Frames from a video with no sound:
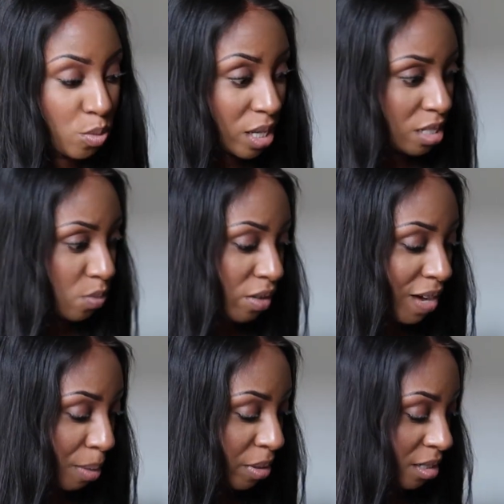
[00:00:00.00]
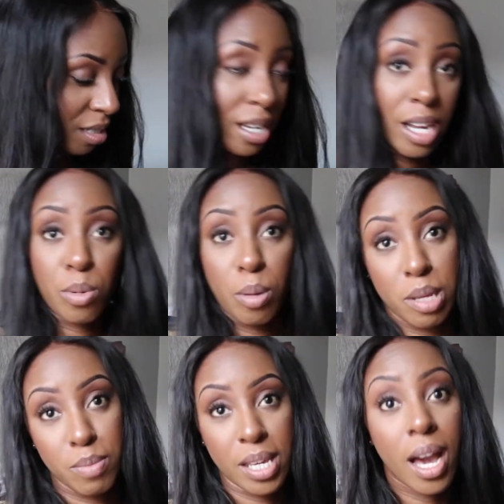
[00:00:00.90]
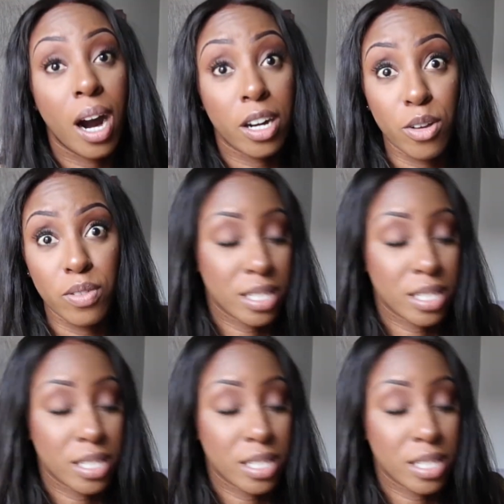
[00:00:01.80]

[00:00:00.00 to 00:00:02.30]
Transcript: the wedding will have happened and I'll probably be hungover